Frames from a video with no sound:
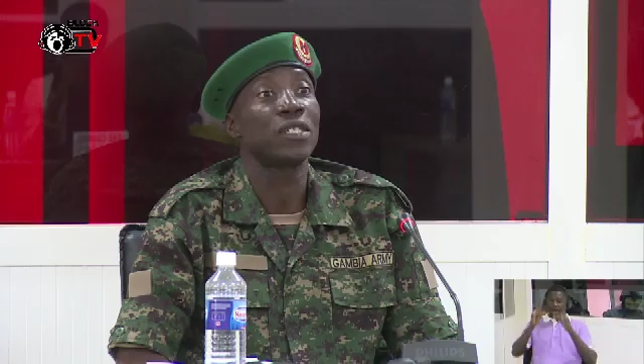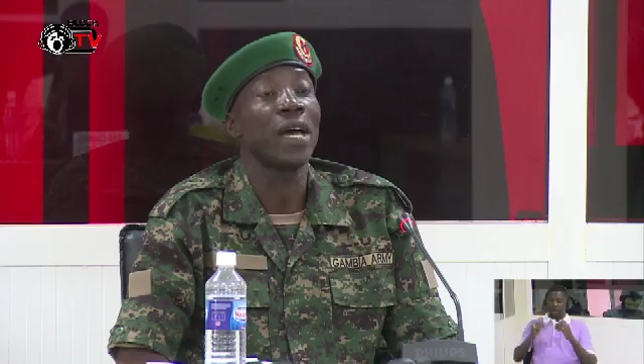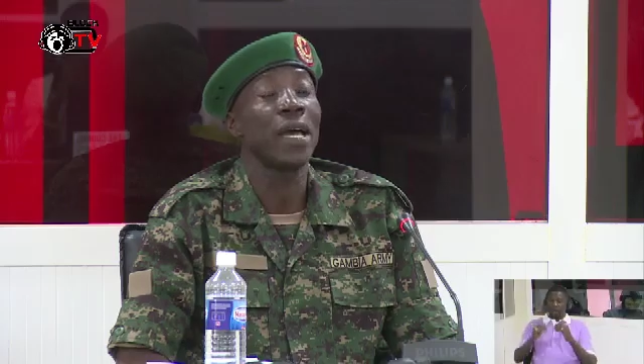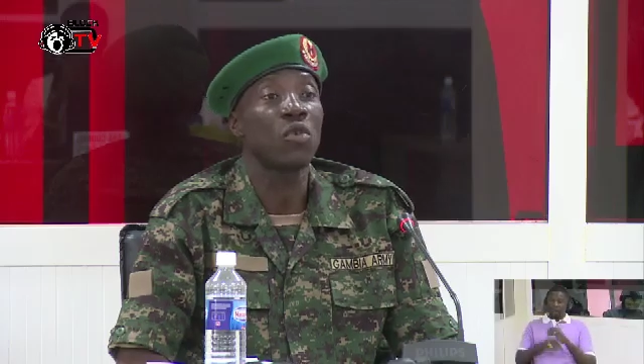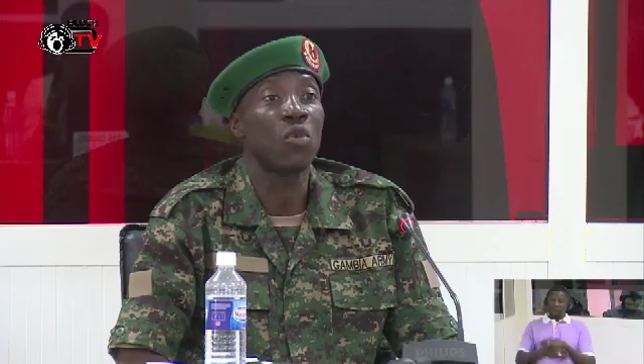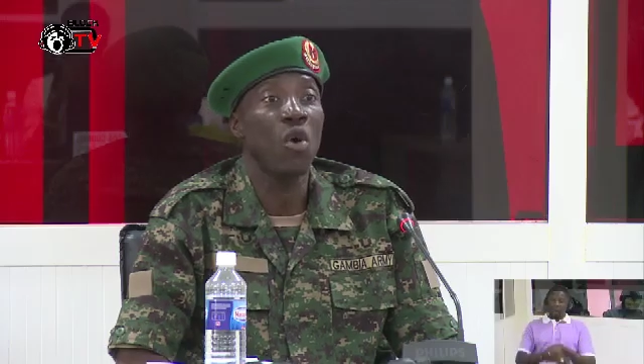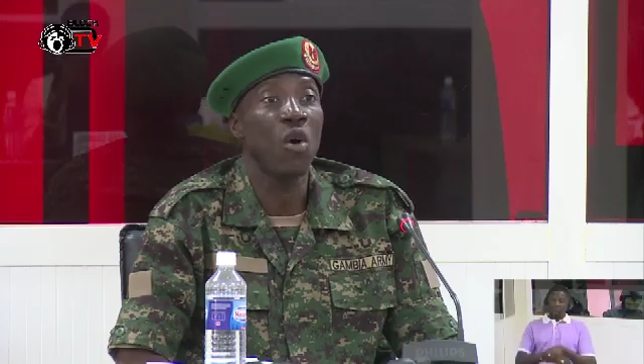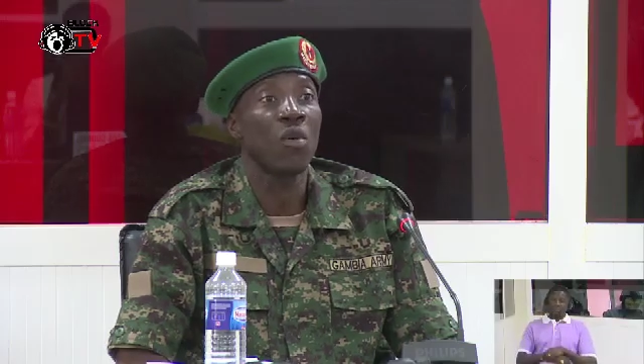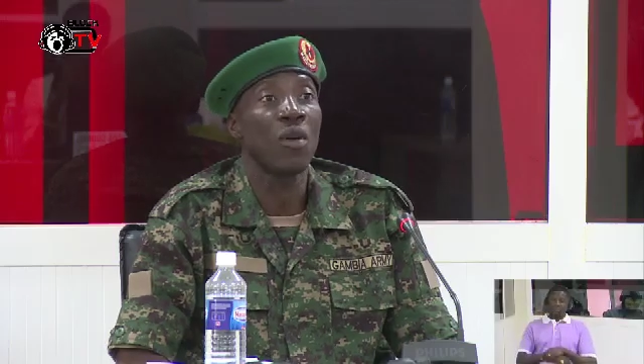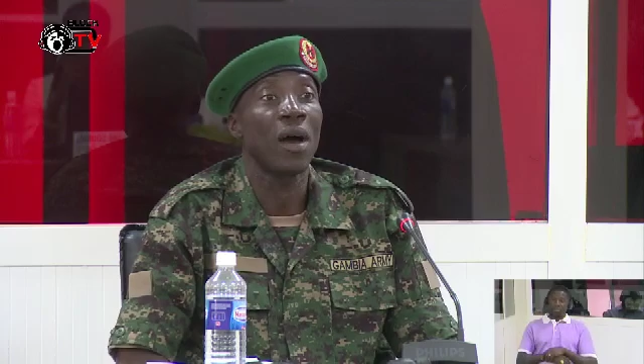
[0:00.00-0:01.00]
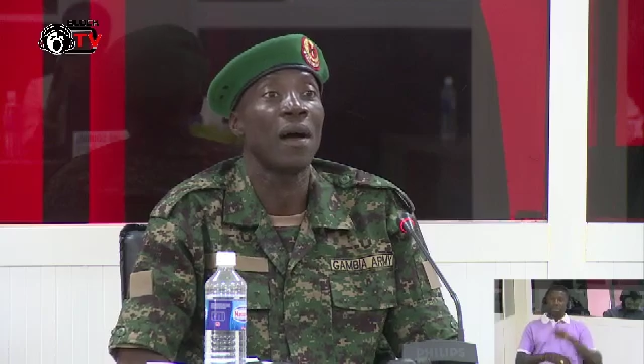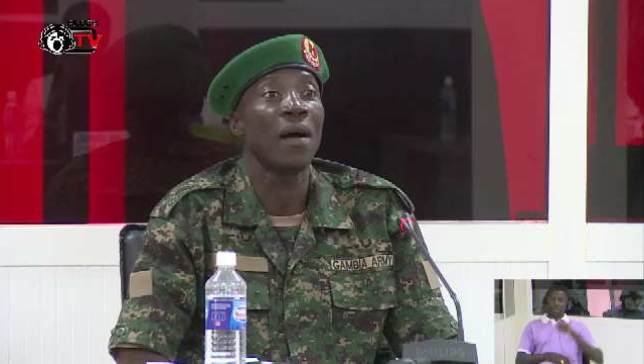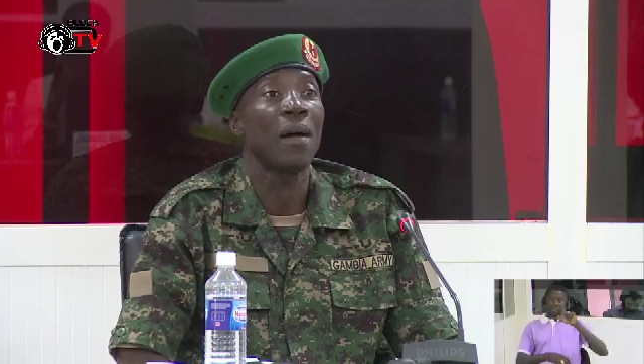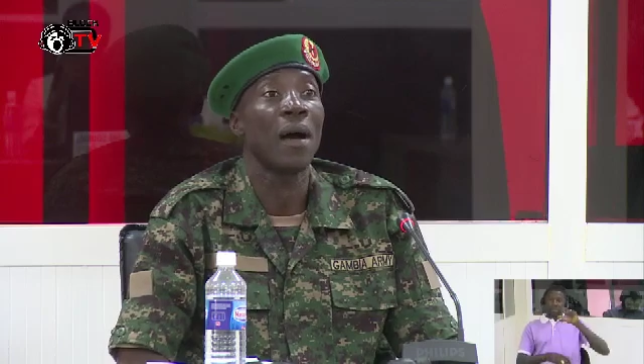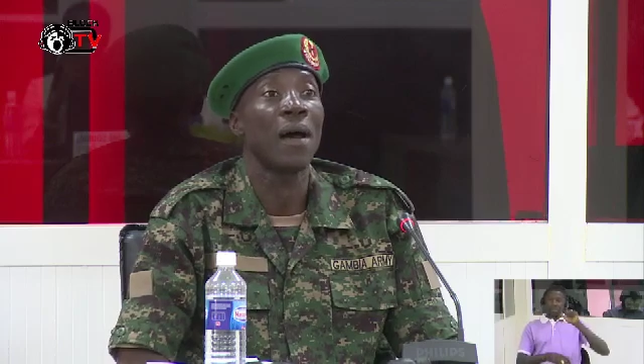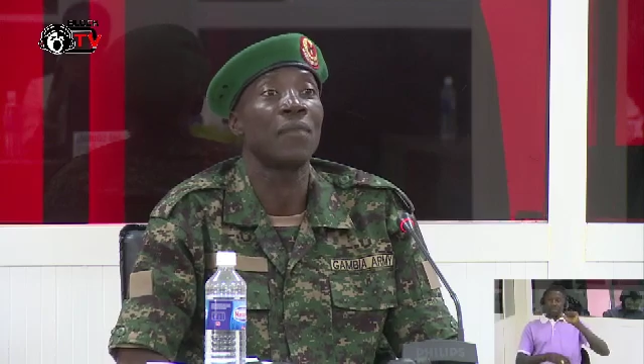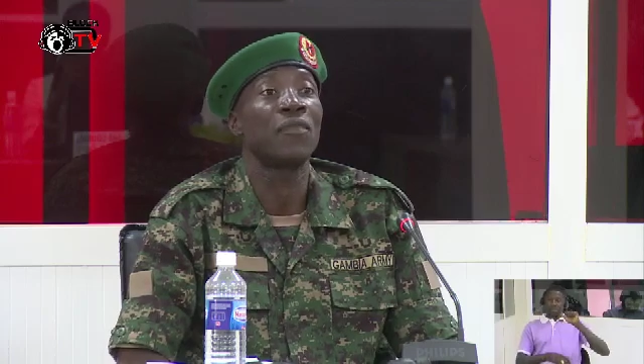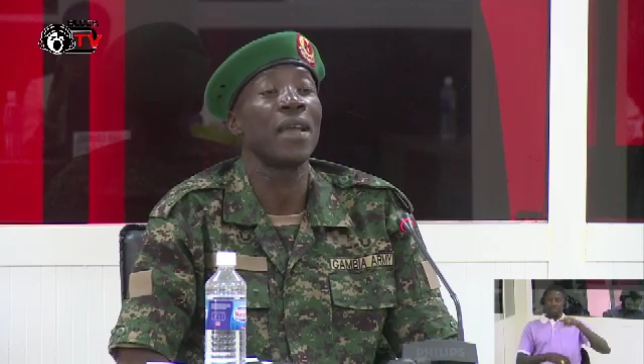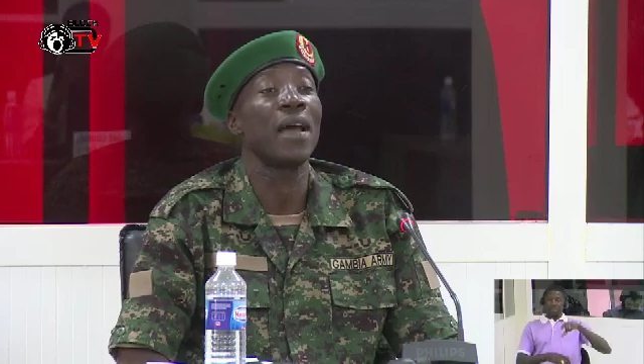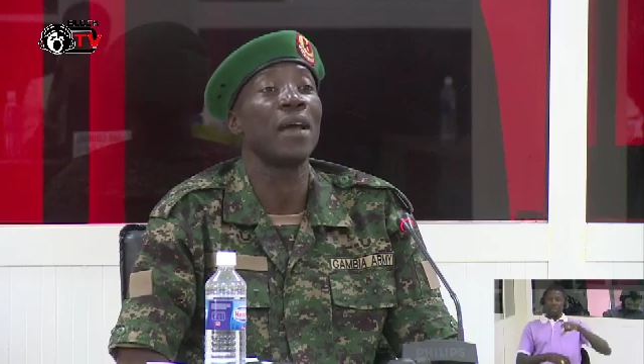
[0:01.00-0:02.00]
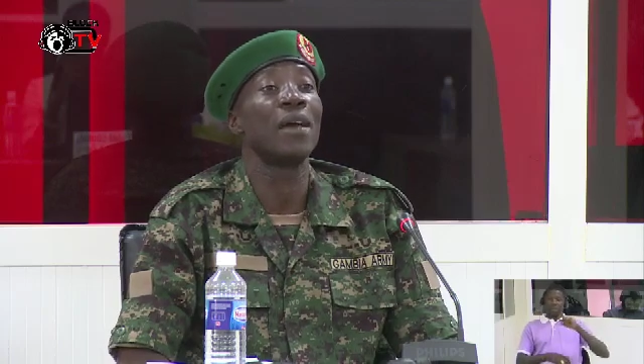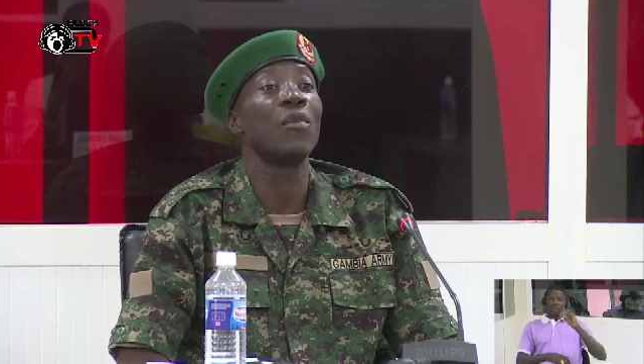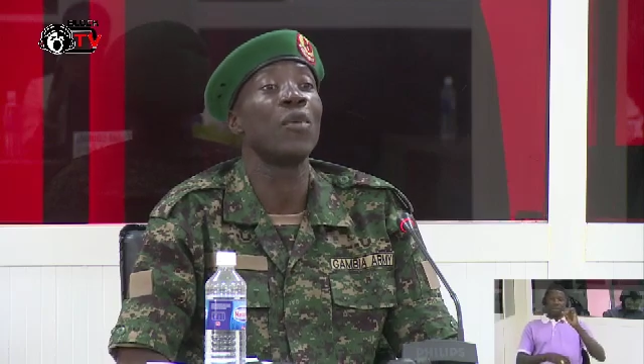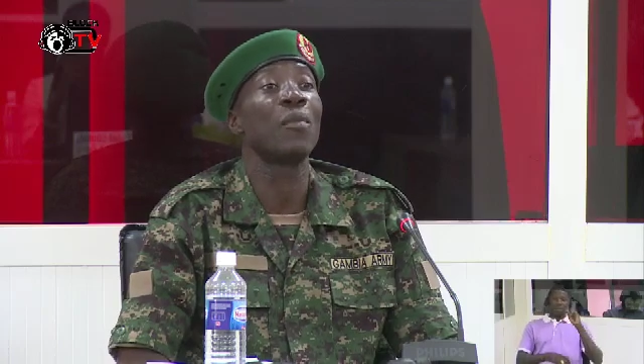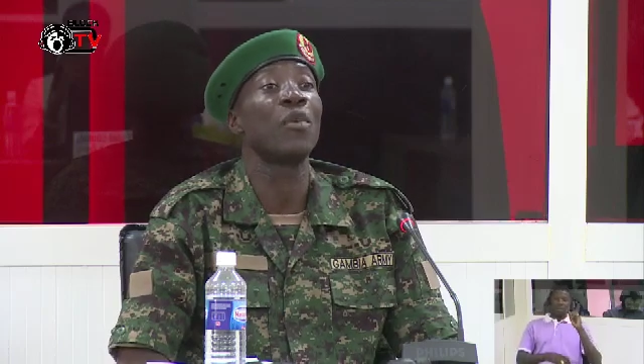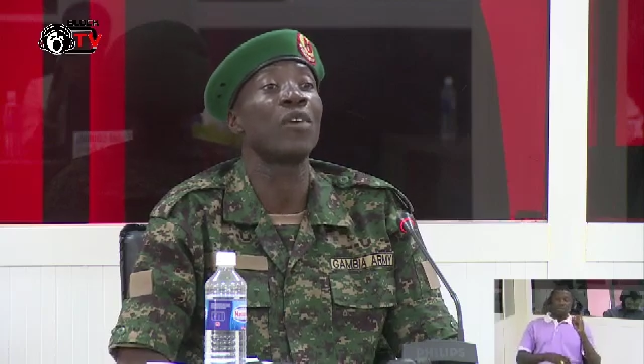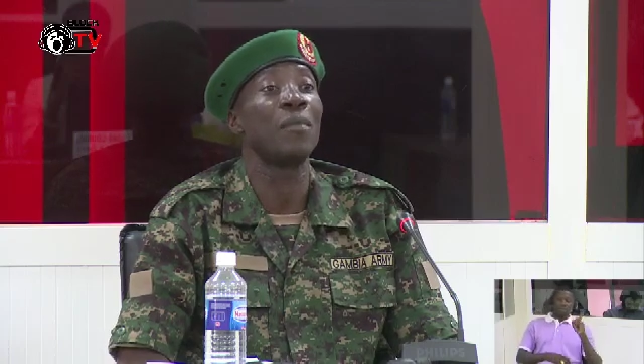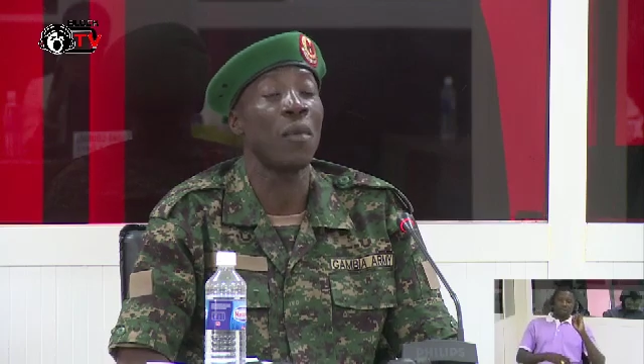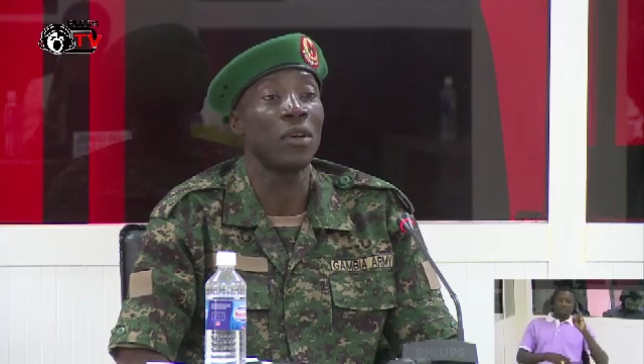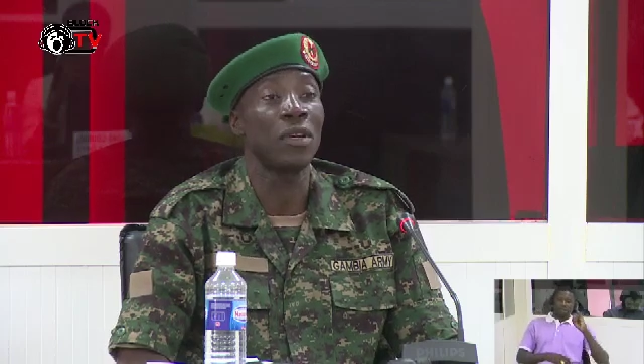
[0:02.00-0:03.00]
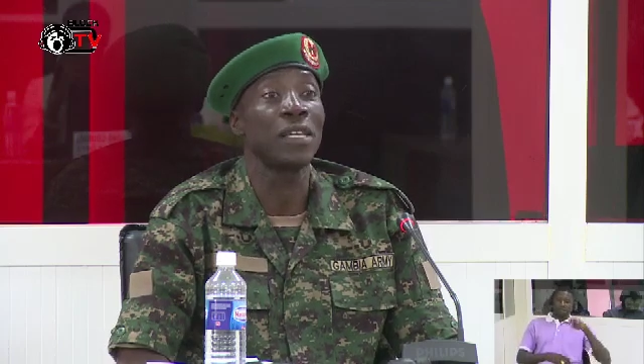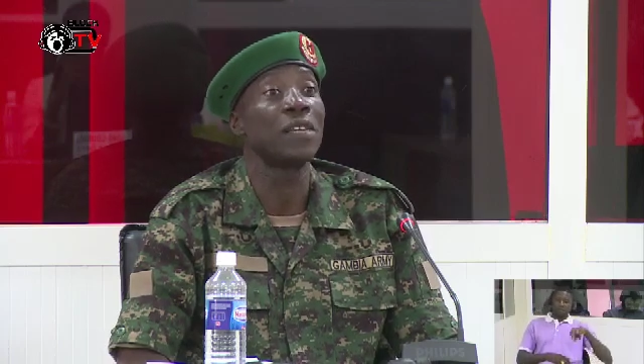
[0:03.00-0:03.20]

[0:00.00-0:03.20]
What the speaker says: He was trying to call and find the whereabouts of Almamo.